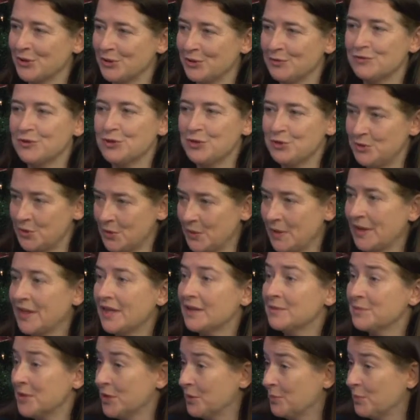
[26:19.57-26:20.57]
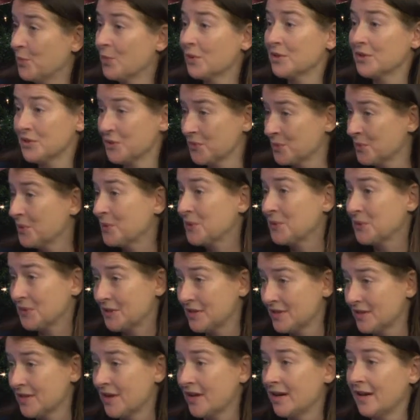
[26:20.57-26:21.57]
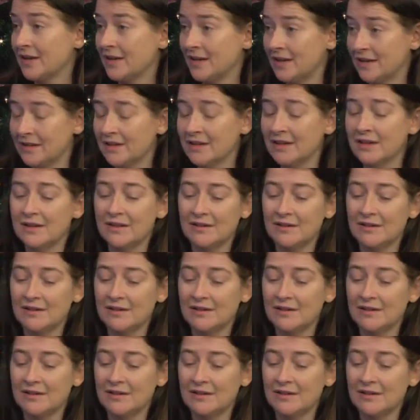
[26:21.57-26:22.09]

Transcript: you you donate them to the Bourne Historical Society,